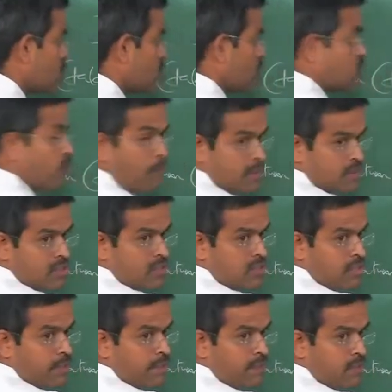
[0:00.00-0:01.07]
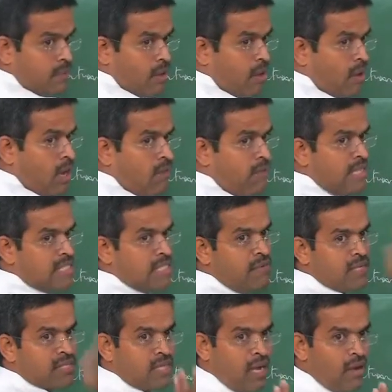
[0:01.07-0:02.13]
to the superstructure or vice
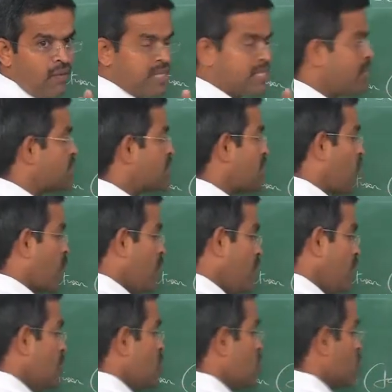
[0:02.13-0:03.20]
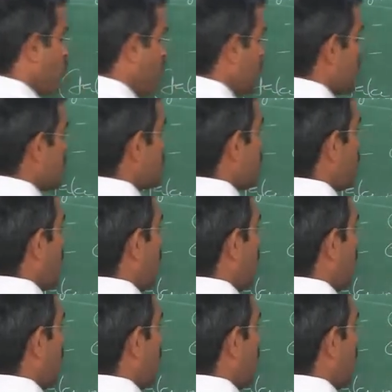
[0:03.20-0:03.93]
versa. Vice versa why? Superstructure will